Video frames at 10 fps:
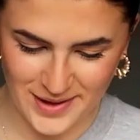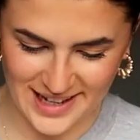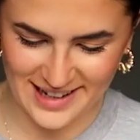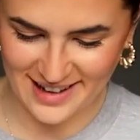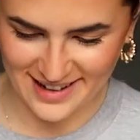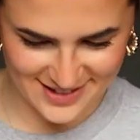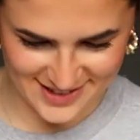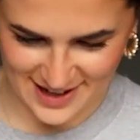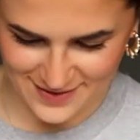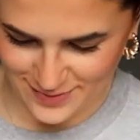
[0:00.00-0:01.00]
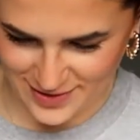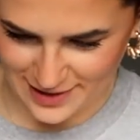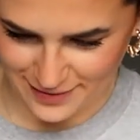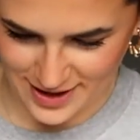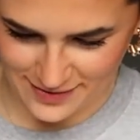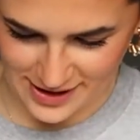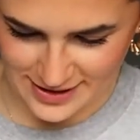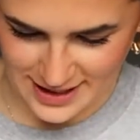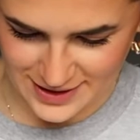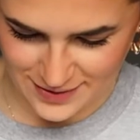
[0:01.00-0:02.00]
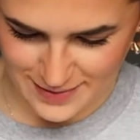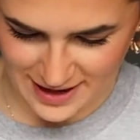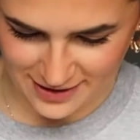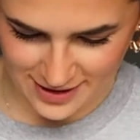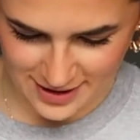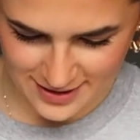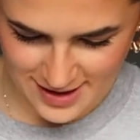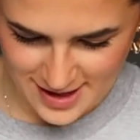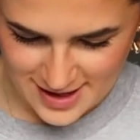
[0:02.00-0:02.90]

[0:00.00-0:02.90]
We just have some really funny photos from that cruise.